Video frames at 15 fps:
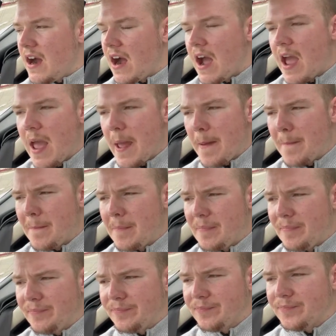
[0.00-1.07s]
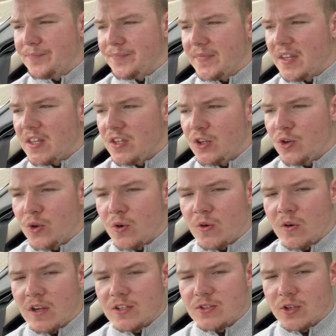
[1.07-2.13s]
A
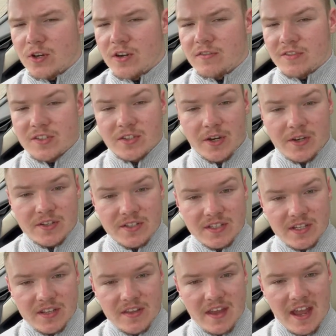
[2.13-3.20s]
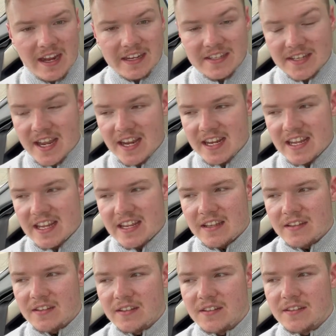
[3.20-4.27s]
sort of return to the anxiety,
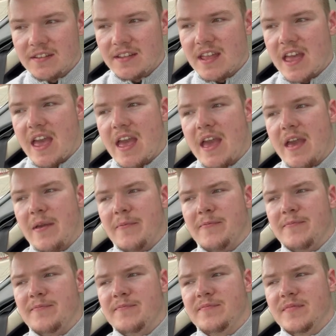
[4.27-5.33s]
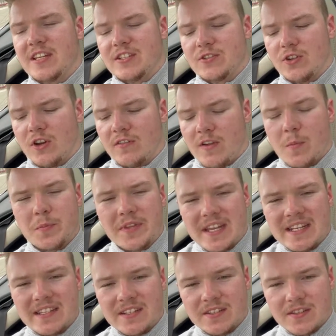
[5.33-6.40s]
and sort of
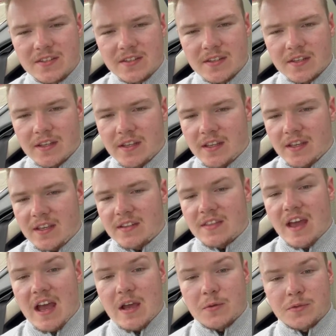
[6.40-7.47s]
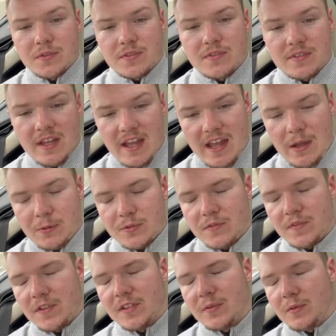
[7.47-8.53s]
uptightness that I was
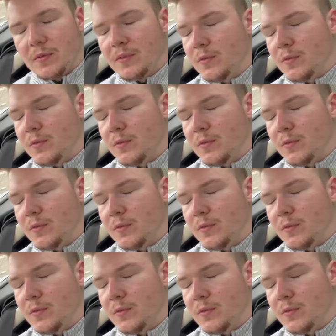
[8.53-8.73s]
feeling